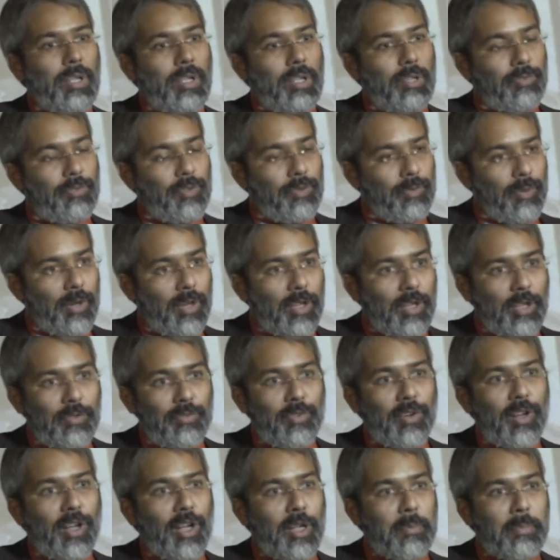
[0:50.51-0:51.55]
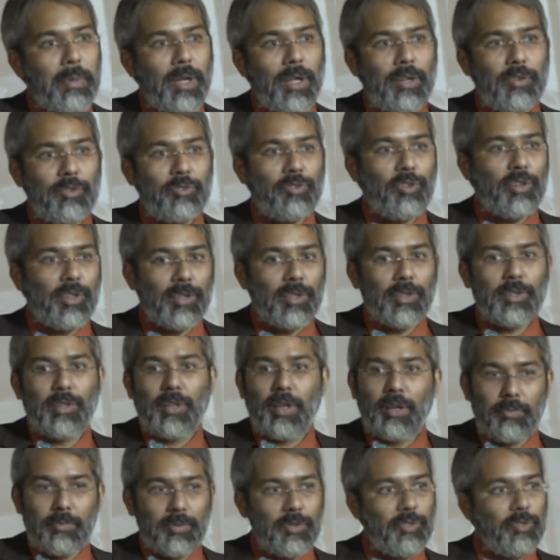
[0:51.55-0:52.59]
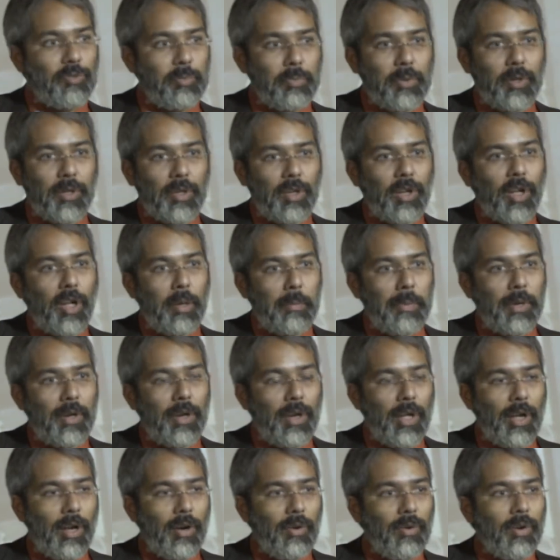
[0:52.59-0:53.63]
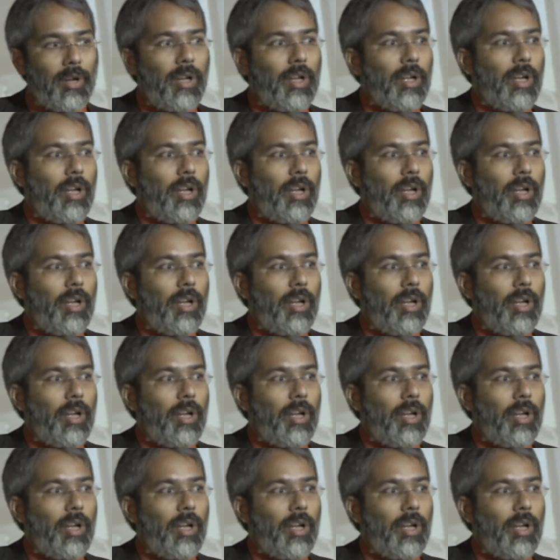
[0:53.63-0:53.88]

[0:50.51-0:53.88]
if you're reading off an iPad or something like that, which is pretty common now,